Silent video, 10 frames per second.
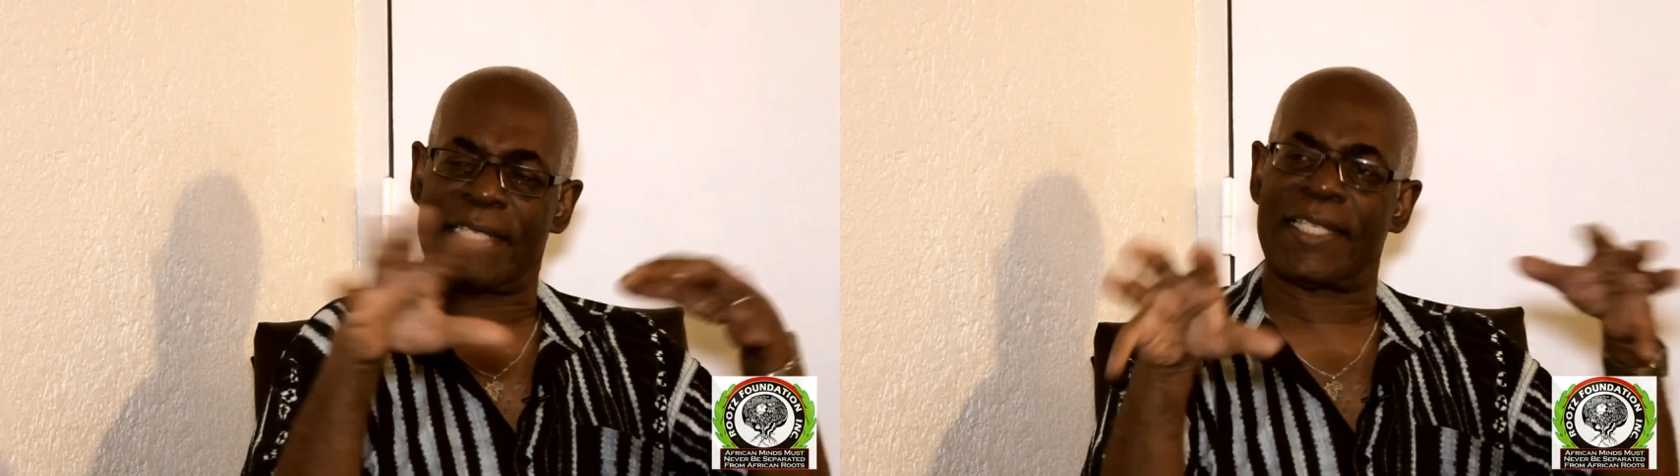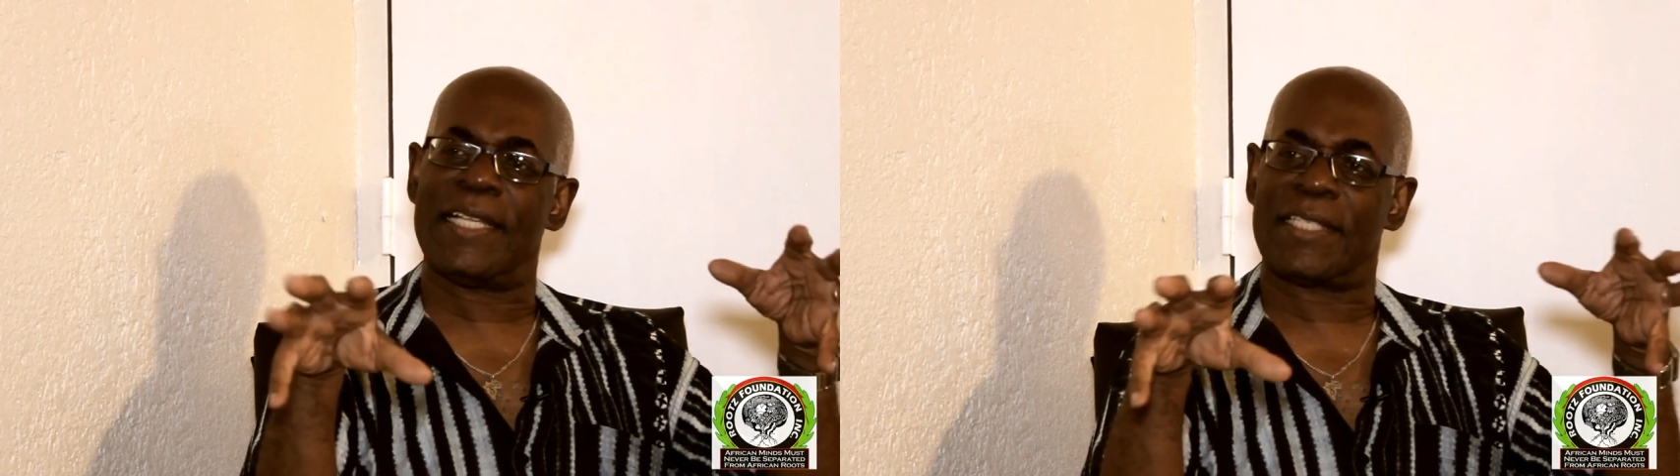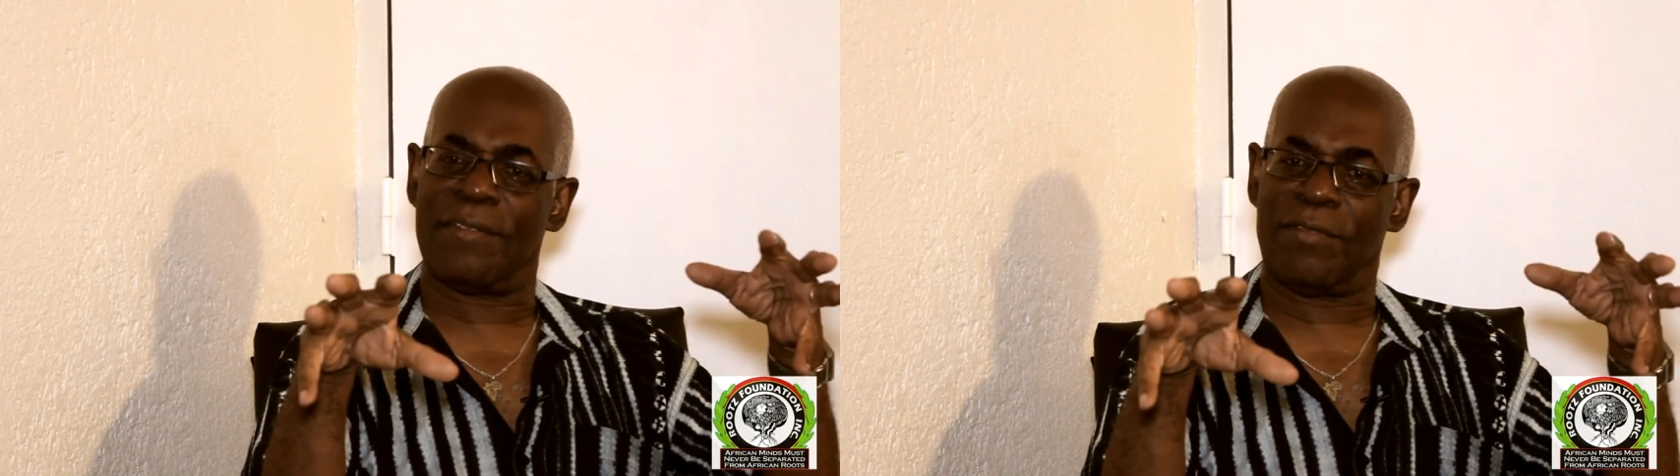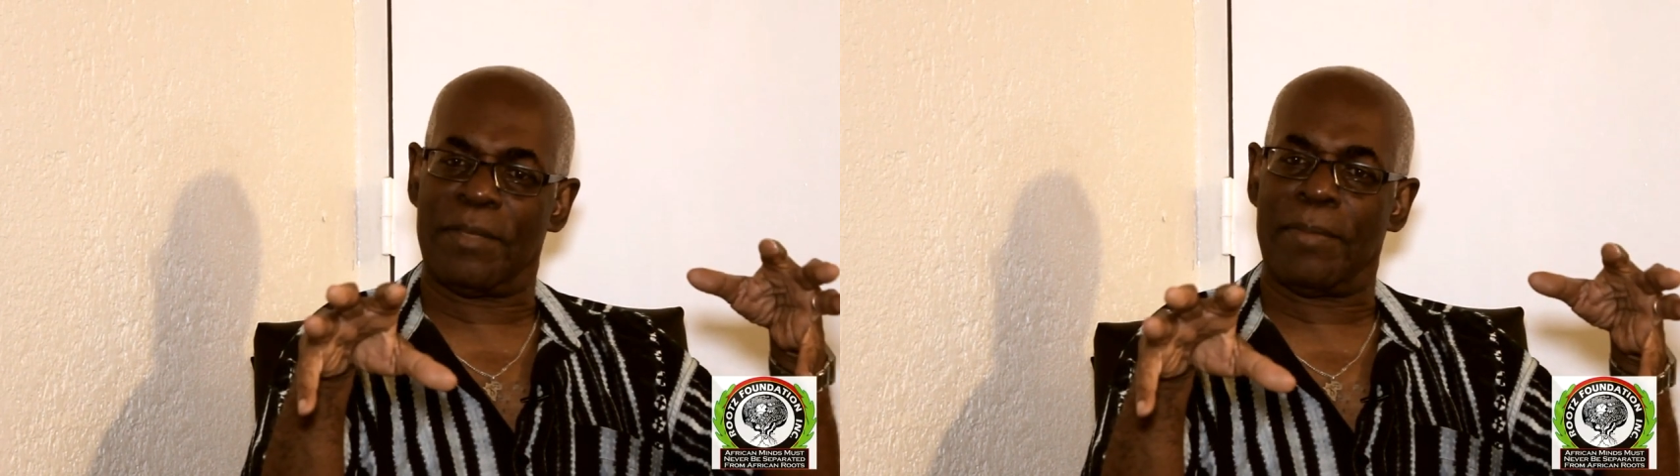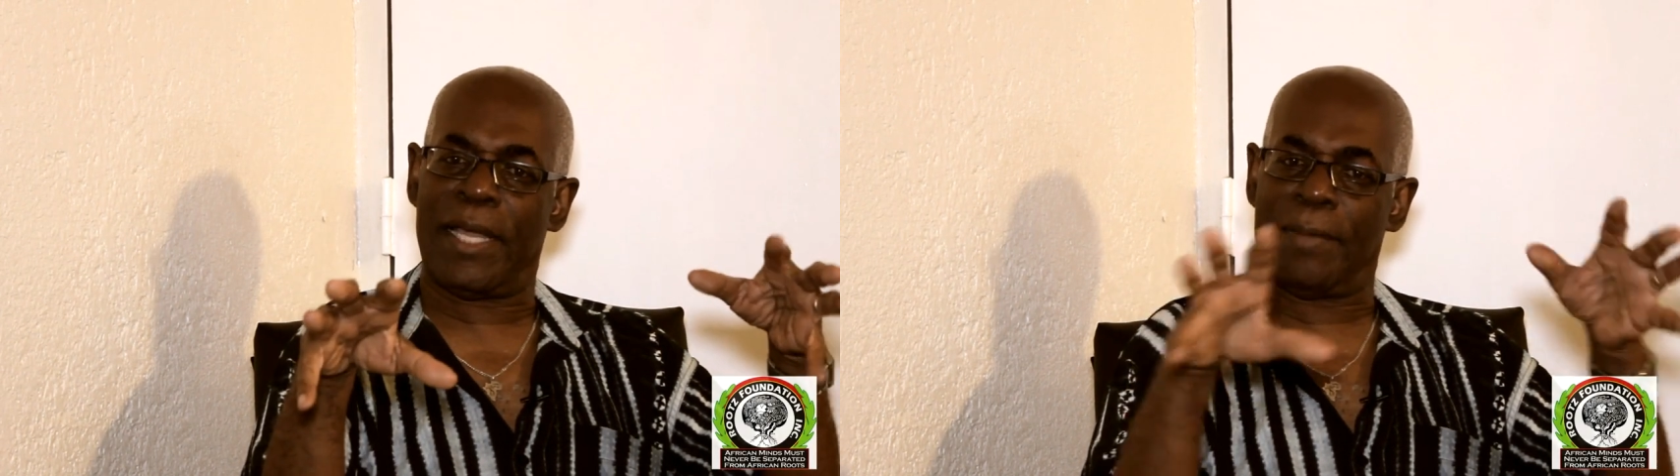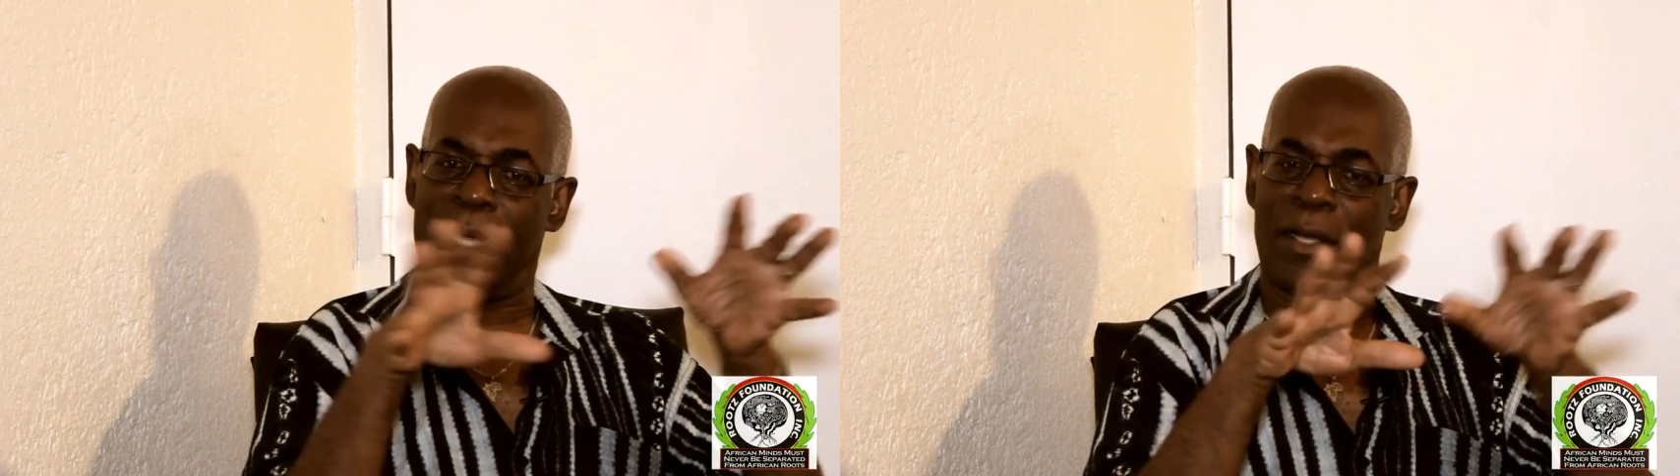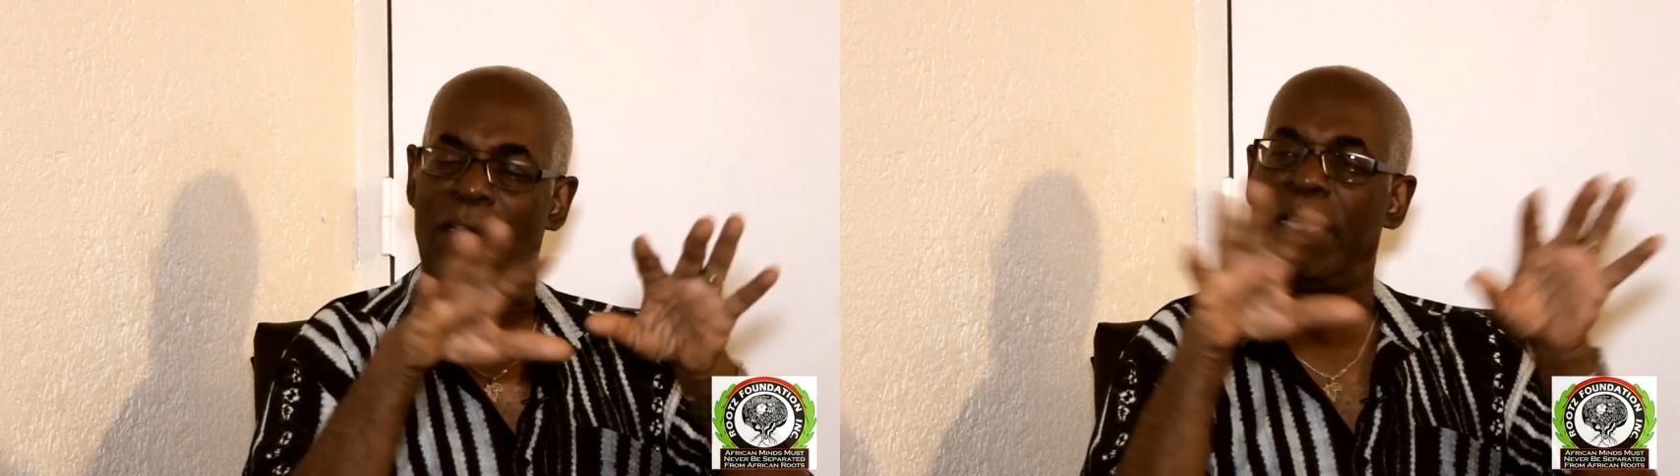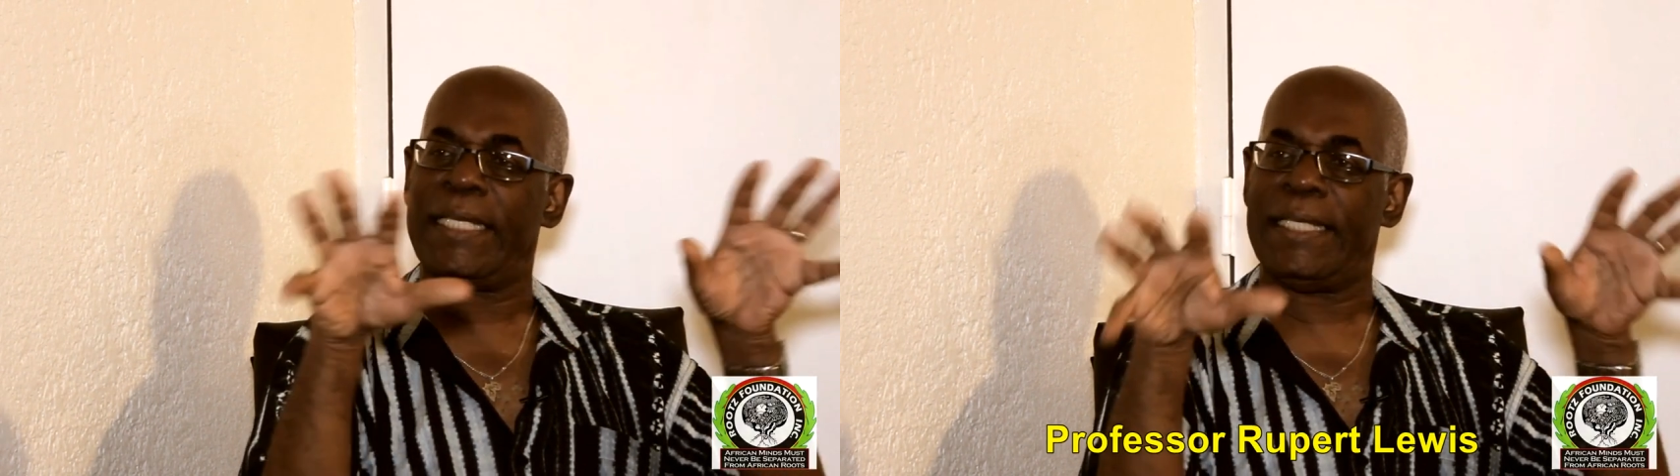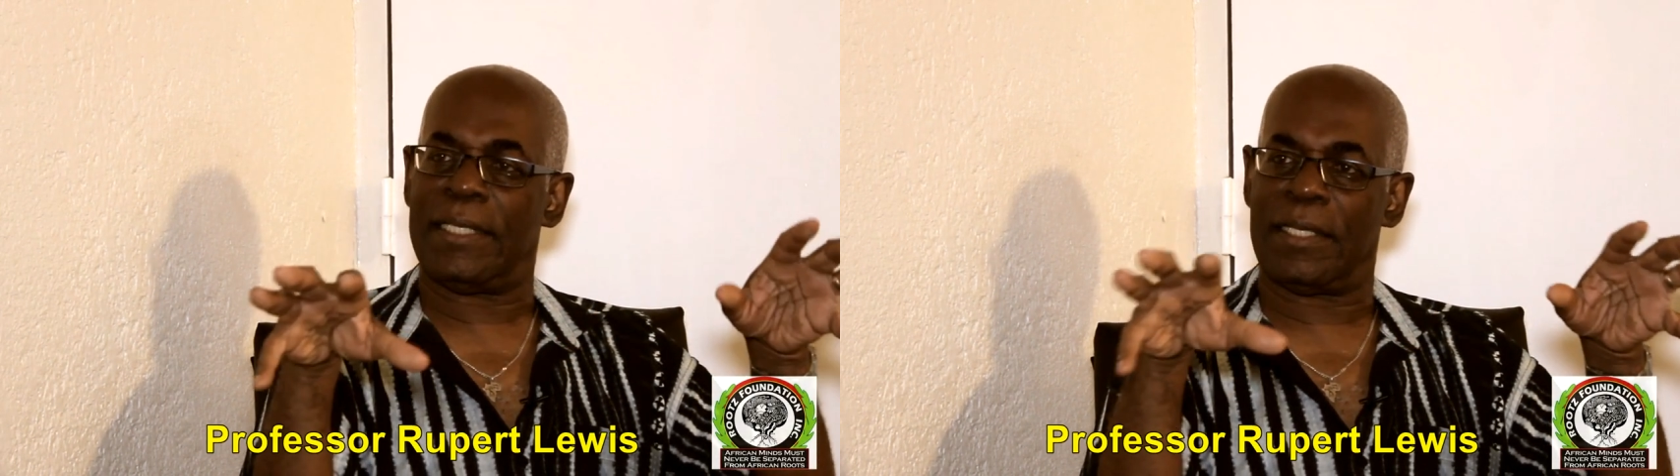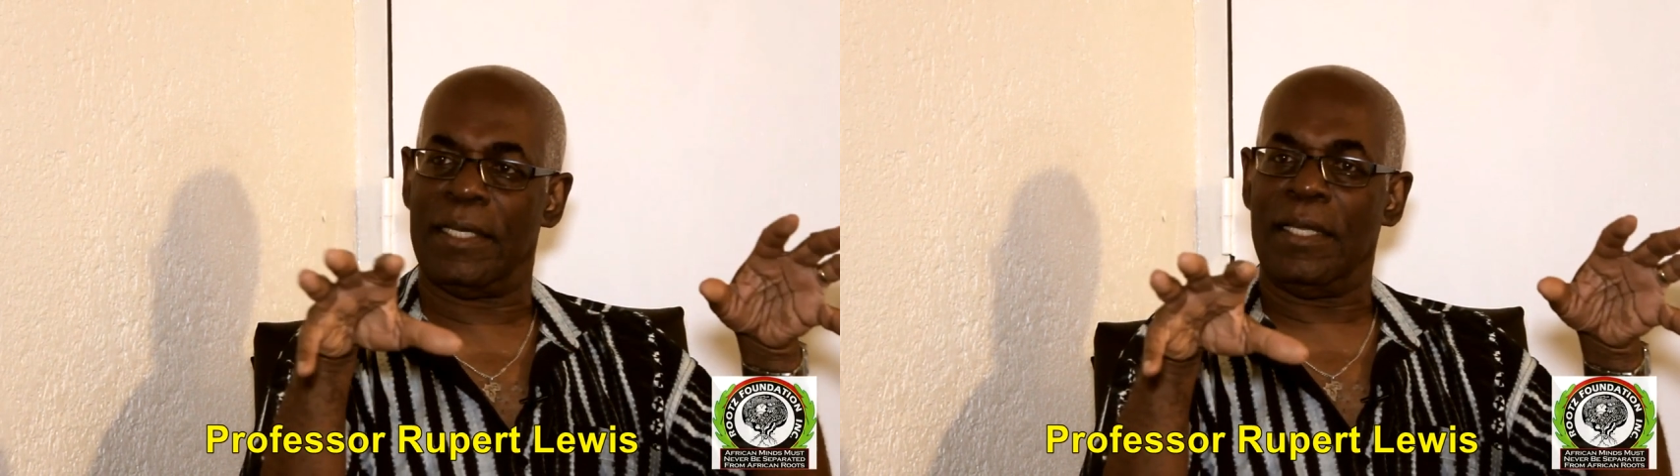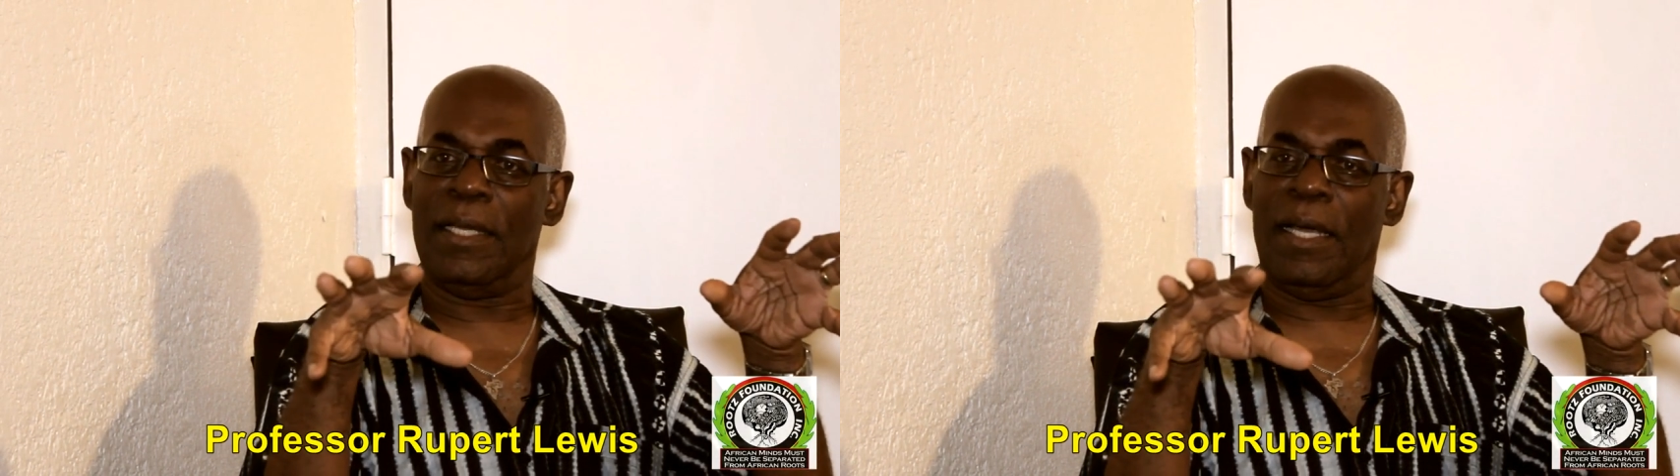extensively by my colleague,